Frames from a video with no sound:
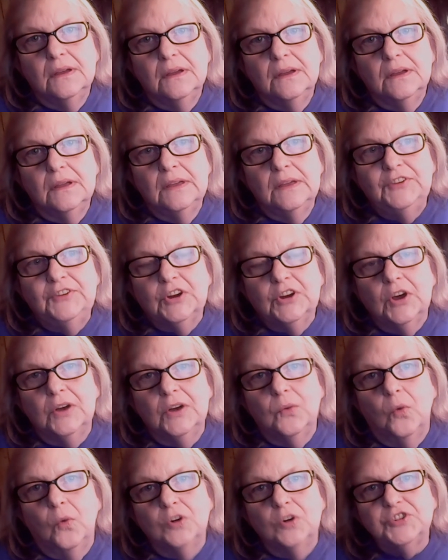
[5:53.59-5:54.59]
If you're going
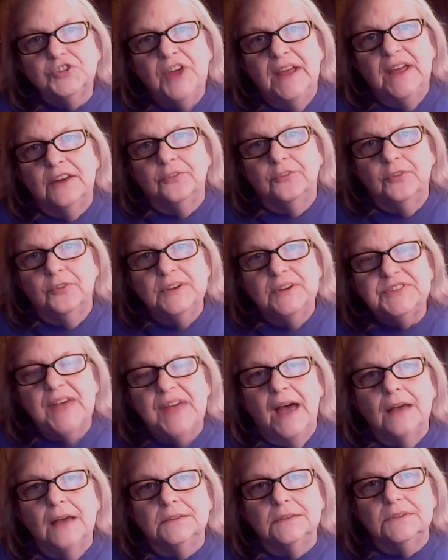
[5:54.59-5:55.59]
to wash antifreeze
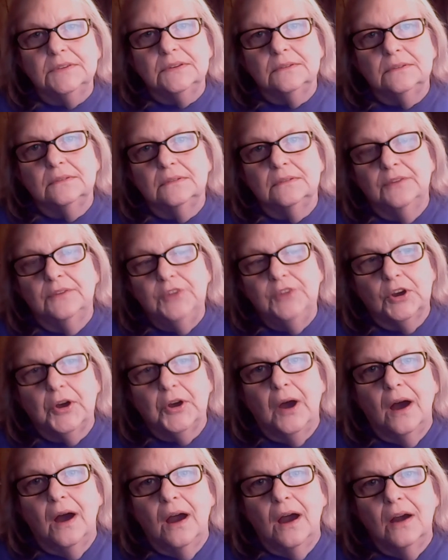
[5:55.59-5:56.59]
out of your
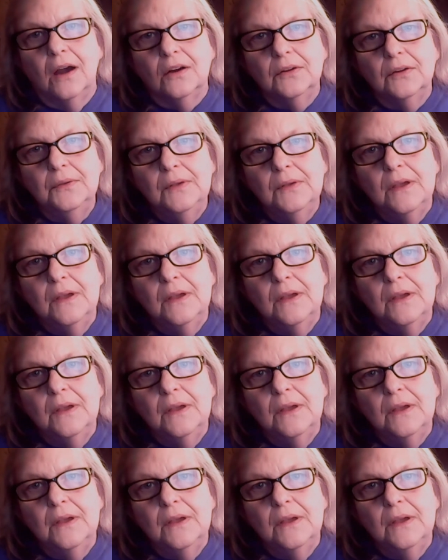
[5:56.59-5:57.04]
car,